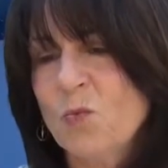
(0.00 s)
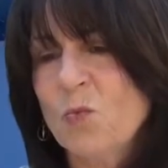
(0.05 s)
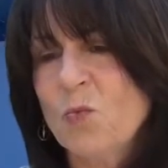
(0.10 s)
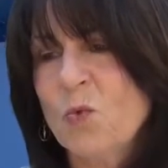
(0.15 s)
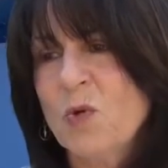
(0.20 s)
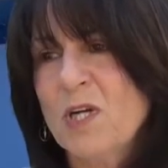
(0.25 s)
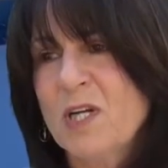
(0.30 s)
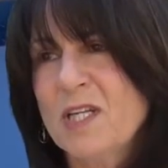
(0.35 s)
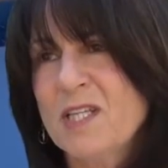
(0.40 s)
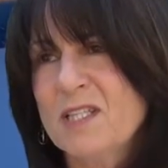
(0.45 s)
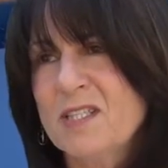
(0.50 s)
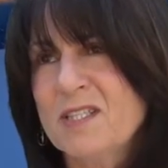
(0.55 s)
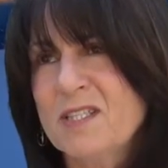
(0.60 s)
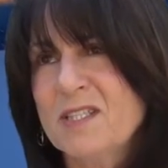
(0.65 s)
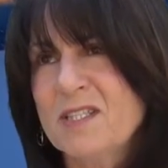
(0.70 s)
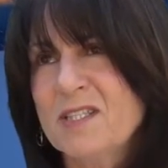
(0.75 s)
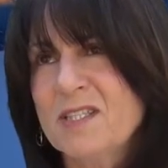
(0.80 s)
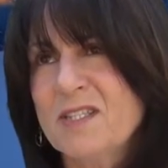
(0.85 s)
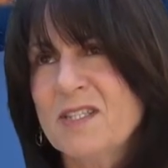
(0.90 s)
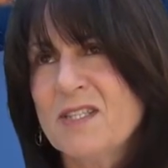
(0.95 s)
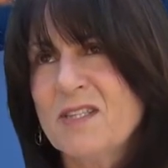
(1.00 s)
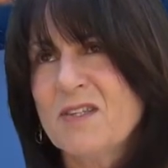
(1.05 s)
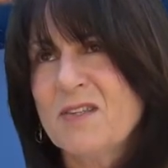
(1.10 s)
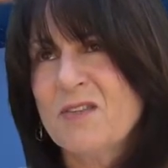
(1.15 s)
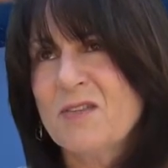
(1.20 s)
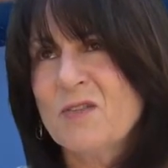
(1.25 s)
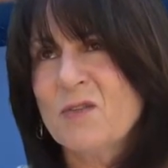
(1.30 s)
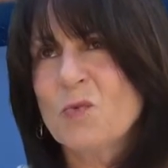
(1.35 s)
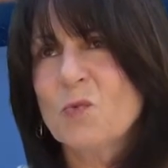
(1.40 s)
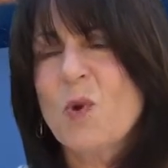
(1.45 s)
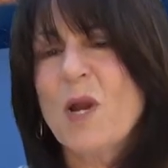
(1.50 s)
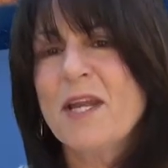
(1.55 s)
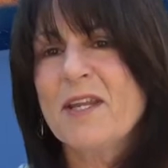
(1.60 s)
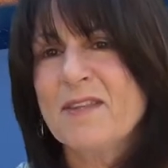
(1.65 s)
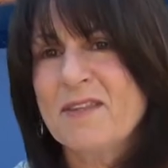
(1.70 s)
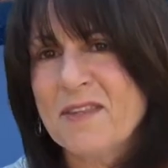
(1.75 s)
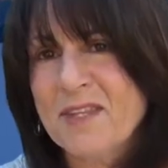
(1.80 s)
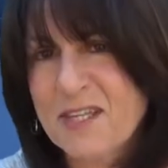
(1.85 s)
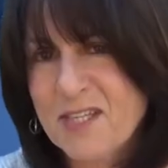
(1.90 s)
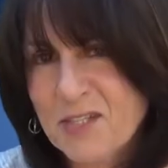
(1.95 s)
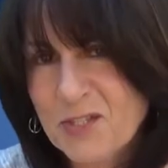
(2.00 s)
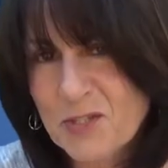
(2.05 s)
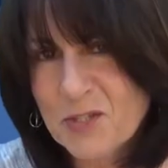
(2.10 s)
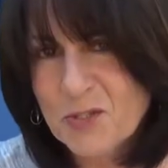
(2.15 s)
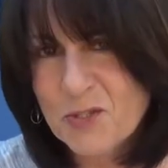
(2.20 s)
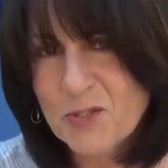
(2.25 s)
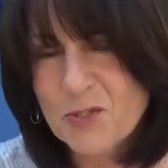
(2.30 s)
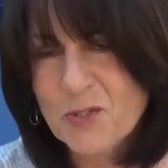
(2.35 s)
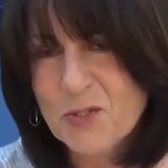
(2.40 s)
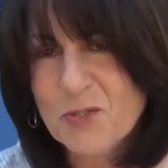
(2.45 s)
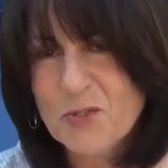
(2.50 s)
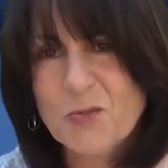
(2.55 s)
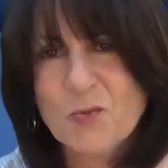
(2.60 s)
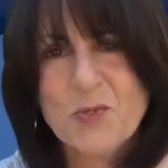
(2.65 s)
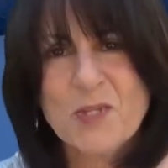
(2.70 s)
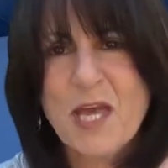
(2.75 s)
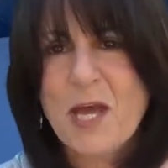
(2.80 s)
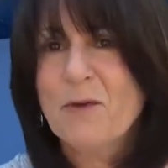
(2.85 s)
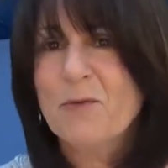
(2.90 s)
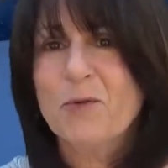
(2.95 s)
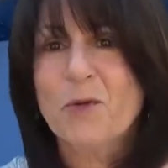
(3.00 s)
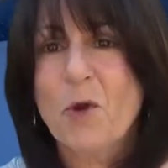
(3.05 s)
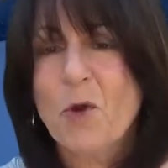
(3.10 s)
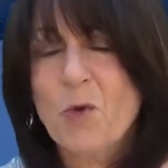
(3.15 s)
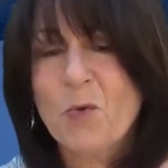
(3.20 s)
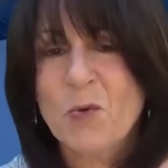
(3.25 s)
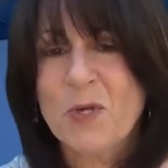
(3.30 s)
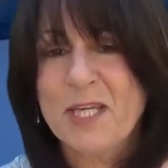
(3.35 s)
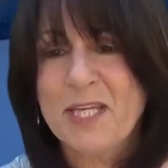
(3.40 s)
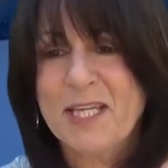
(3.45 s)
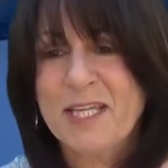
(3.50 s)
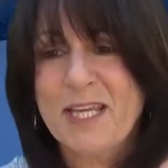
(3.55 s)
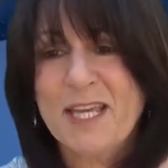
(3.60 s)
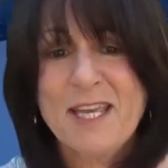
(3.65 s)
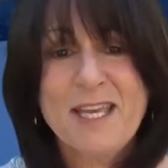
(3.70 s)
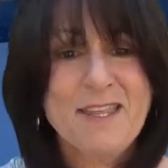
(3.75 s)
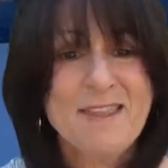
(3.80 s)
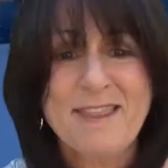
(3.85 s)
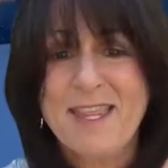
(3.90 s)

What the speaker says: was the right thing to do without knowing